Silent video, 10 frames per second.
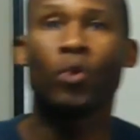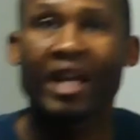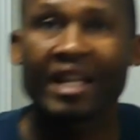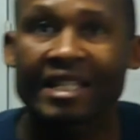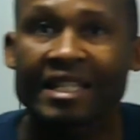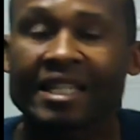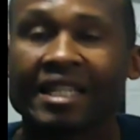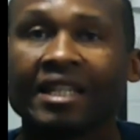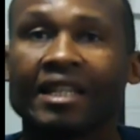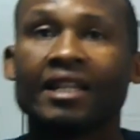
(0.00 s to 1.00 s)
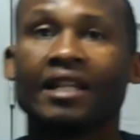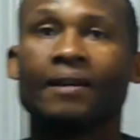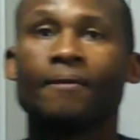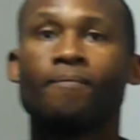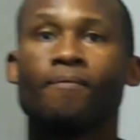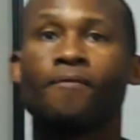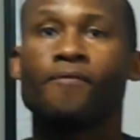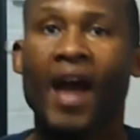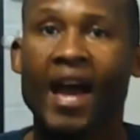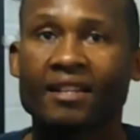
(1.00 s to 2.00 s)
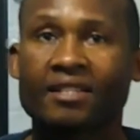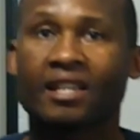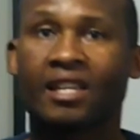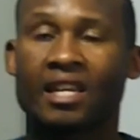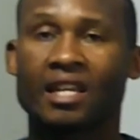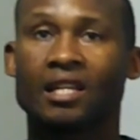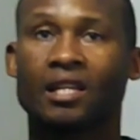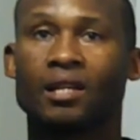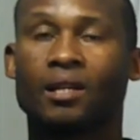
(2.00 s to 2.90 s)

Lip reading: wins. That is the key.